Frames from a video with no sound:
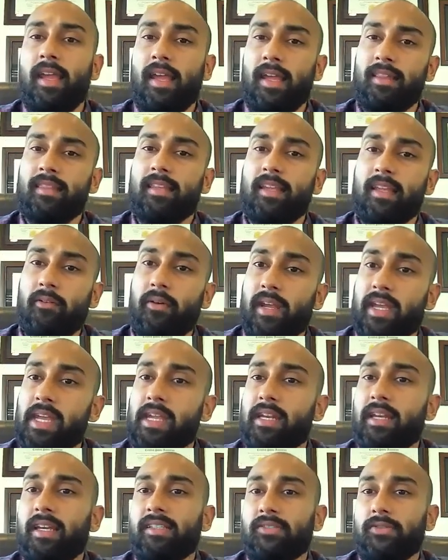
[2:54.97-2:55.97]
and then
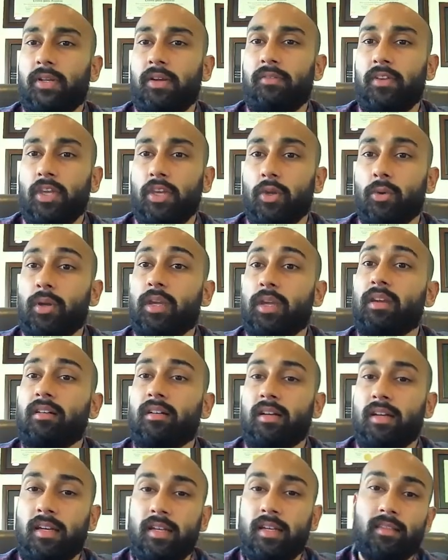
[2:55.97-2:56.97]
recognize revenue
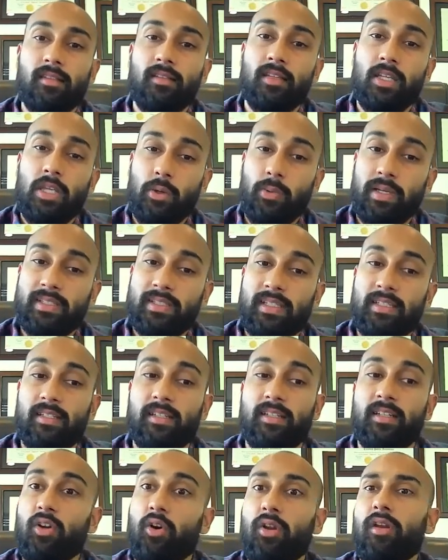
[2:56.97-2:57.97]
here in the US entity.